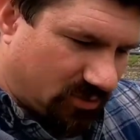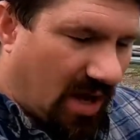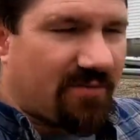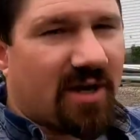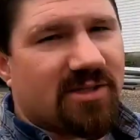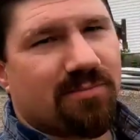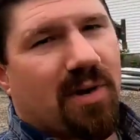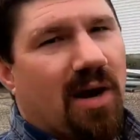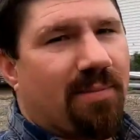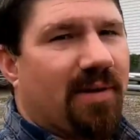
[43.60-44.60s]
So I've got some
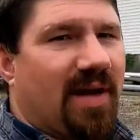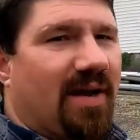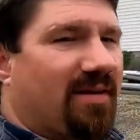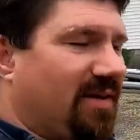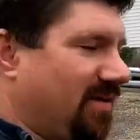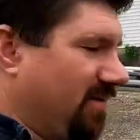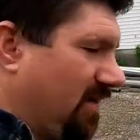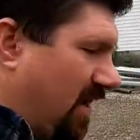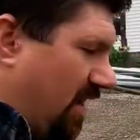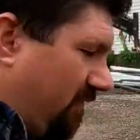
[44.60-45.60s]
property out
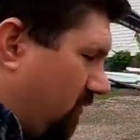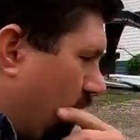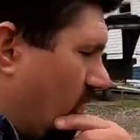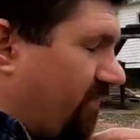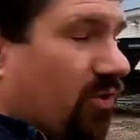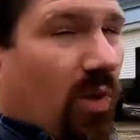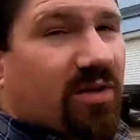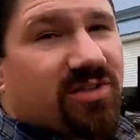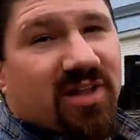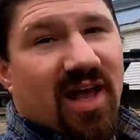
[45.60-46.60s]
here. If you
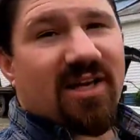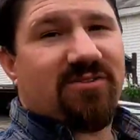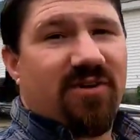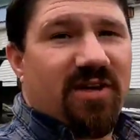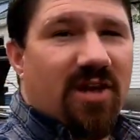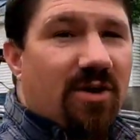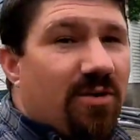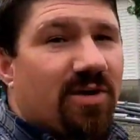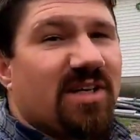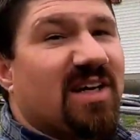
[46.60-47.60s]
watched the last
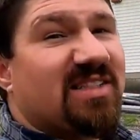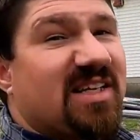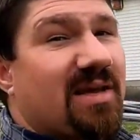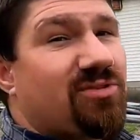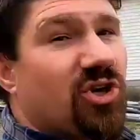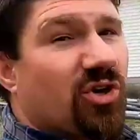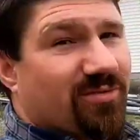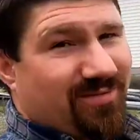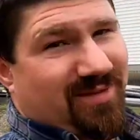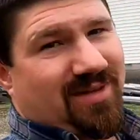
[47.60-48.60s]
video, same
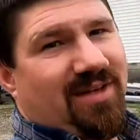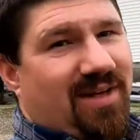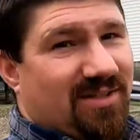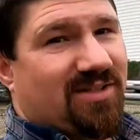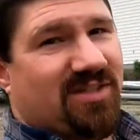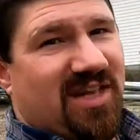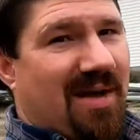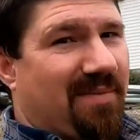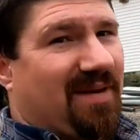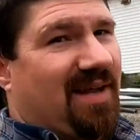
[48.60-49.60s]
shirt, because it just
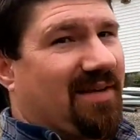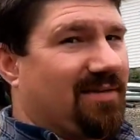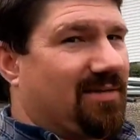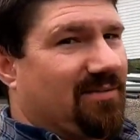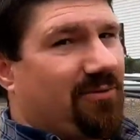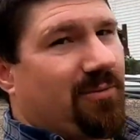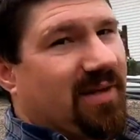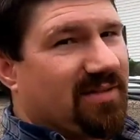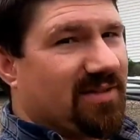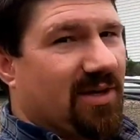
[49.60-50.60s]
happened like a few
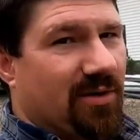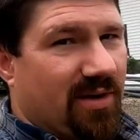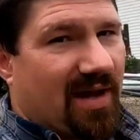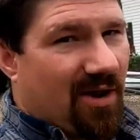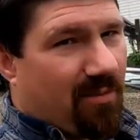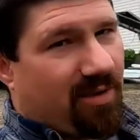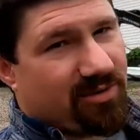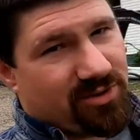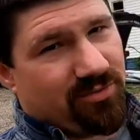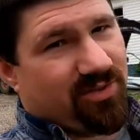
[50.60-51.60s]
minutes ago, and now I'm on
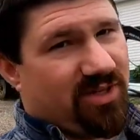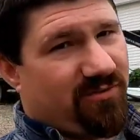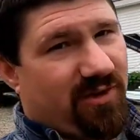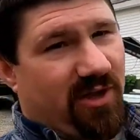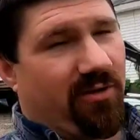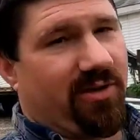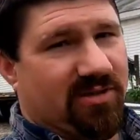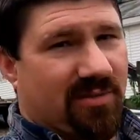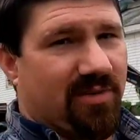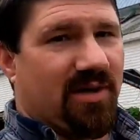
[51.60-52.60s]
to shooting this video
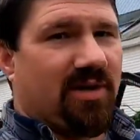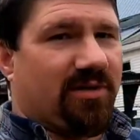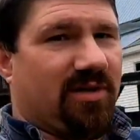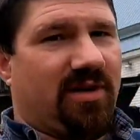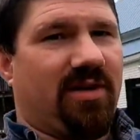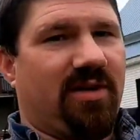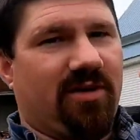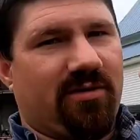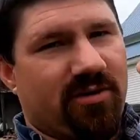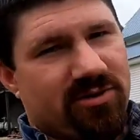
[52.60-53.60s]
because I'm trying to
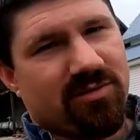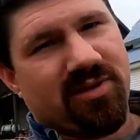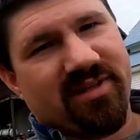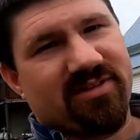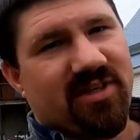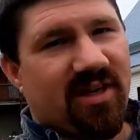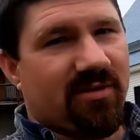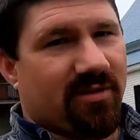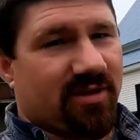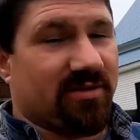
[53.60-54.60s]
crunch some things
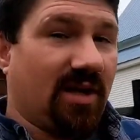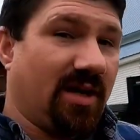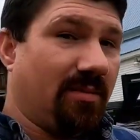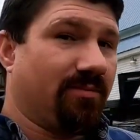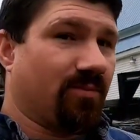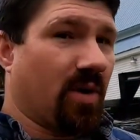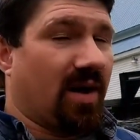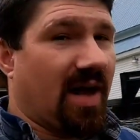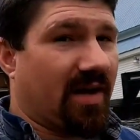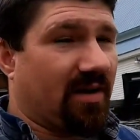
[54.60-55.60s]
together because hey, I'm
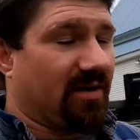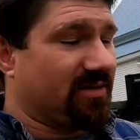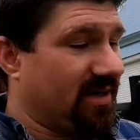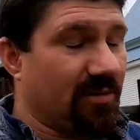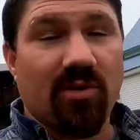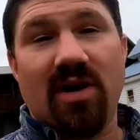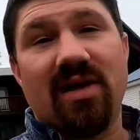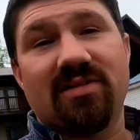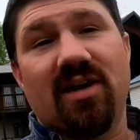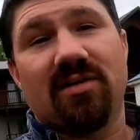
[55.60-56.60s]
running out of content, I'm running
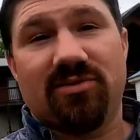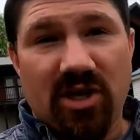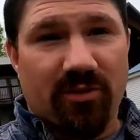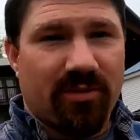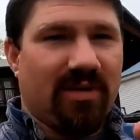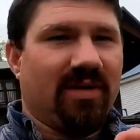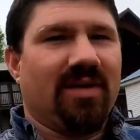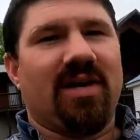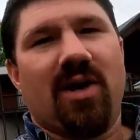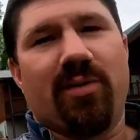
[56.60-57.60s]
out of time. So
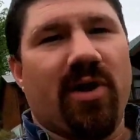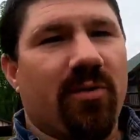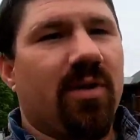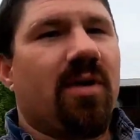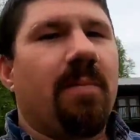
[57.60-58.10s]
here we go.